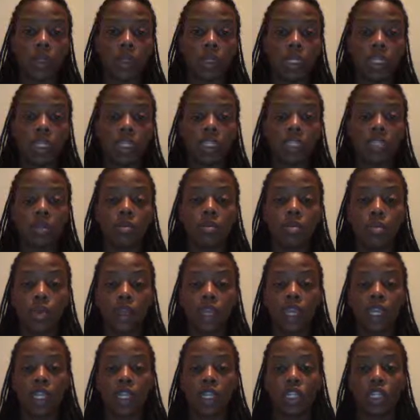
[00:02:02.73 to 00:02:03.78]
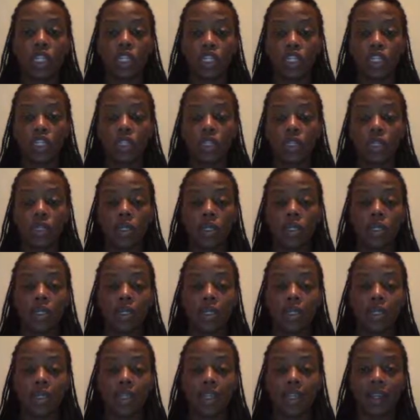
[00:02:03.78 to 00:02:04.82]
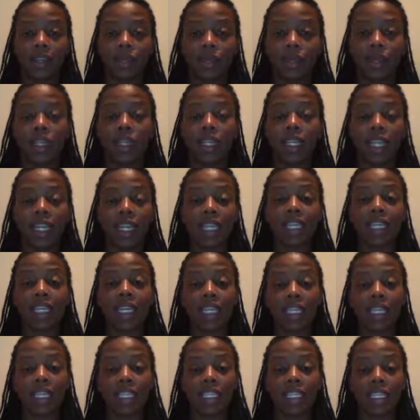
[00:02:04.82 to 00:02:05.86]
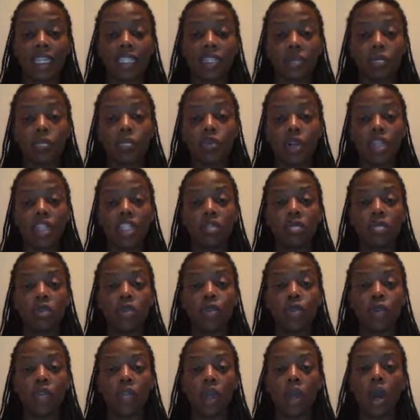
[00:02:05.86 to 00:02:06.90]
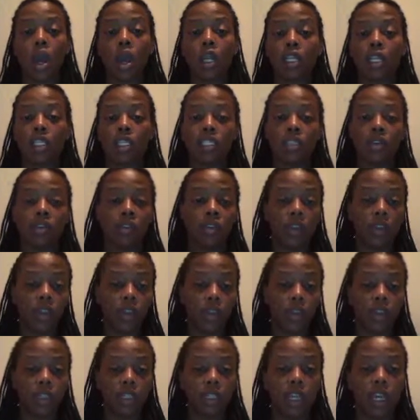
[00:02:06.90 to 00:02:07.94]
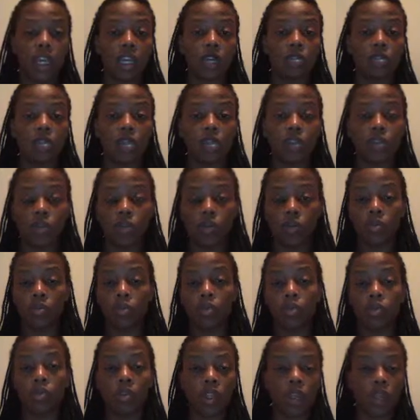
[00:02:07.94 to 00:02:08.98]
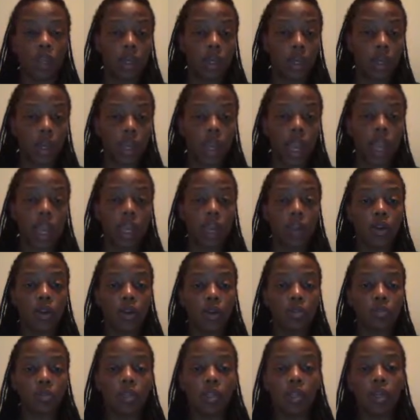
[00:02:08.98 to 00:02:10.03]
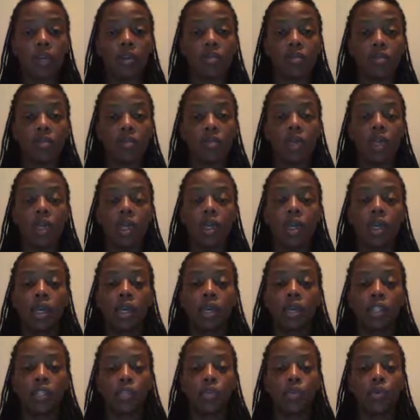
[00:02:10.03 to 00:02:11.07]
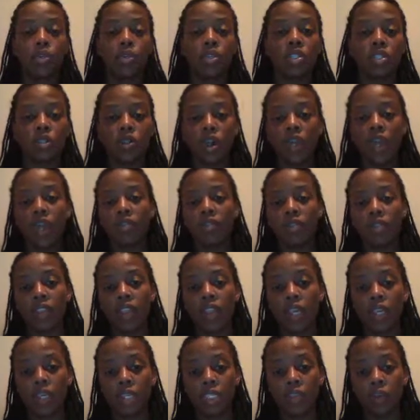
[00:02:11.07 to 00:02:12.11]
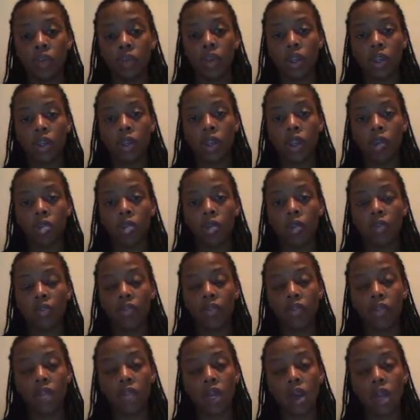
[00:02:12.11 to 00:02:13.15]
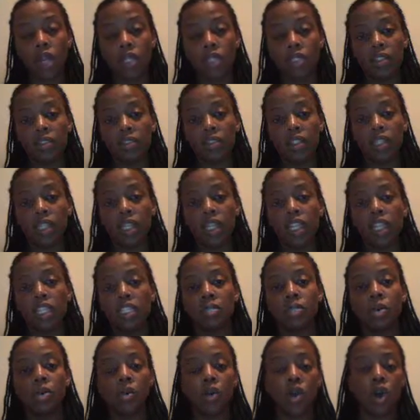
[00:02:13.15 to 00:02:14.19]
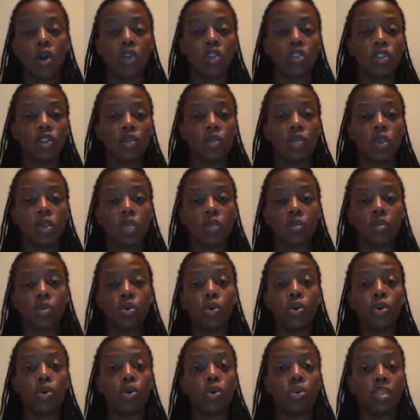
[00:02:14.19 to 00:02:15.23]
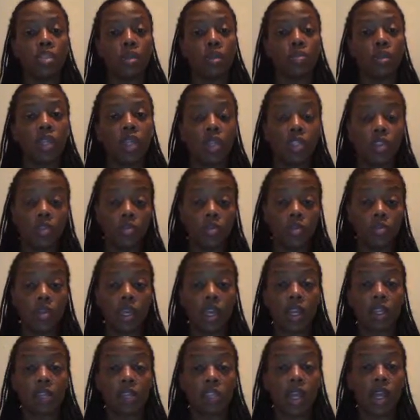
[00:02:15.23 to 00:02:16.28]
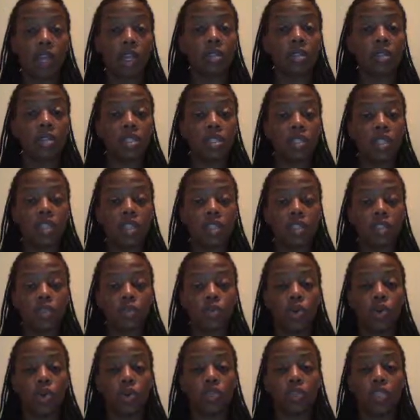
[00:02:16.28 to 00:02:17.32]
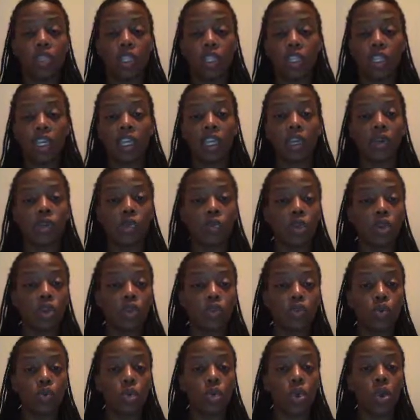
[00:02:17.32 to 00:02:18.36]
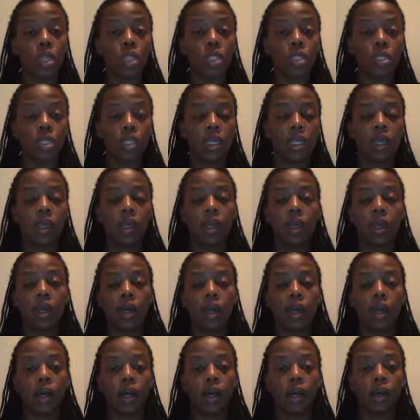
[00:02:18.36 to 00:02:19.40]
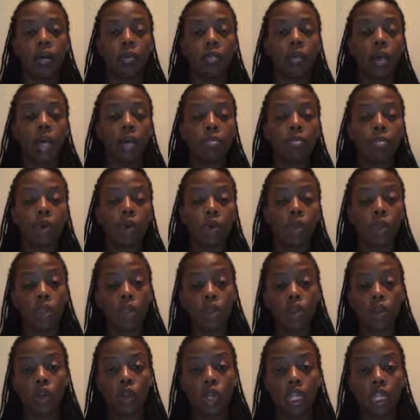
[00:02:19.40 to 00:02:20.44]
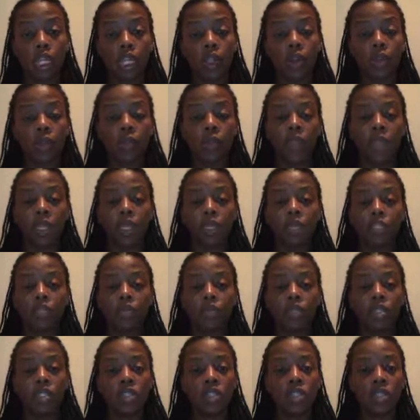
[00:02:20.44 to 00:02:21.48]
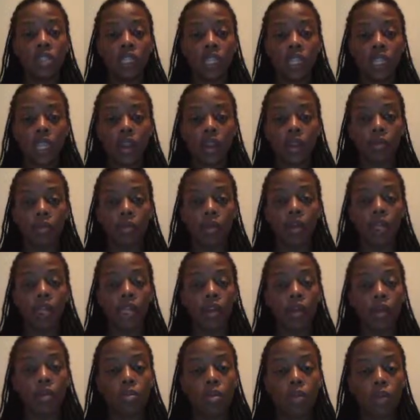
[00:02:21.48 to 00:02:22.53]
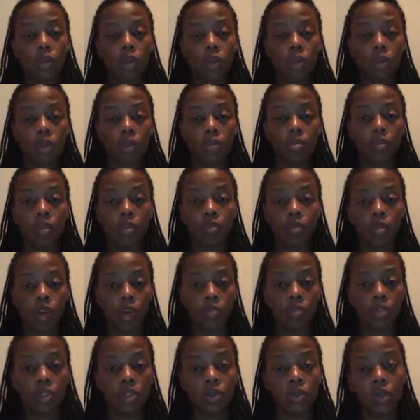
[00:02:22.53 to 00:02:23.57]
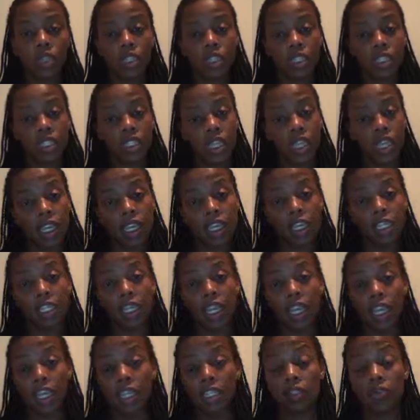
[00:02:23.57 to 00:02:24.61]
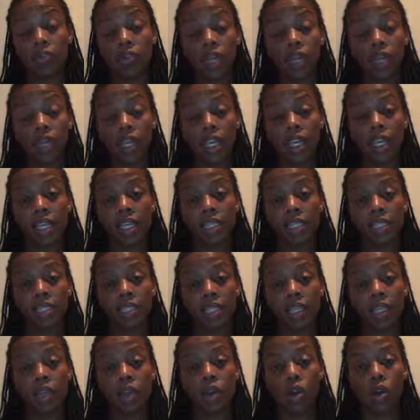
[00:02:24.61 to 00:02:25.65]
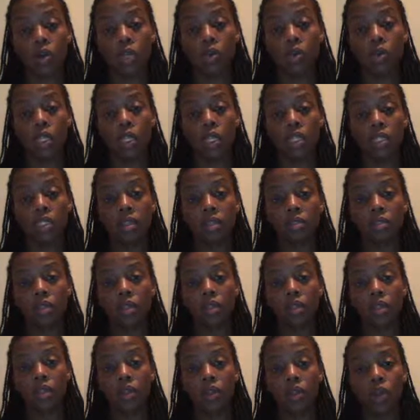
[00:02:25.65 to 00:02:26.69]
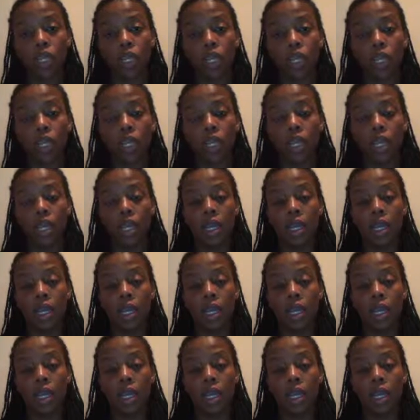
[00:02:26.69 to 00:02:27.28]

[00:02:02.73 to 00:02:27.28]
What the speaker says: looking to bridge, and we're looking at this as a bridge between cognitive and autonomous. So we're moving higher up the level. So we're still having things that we incorporate from the cognitive stage, but we're also wanting to pull some things from that autonomous stage as well, so that they can work towards motor learning. So we're still looking at working on motor performance during this stage, as well as incorporating some motor learning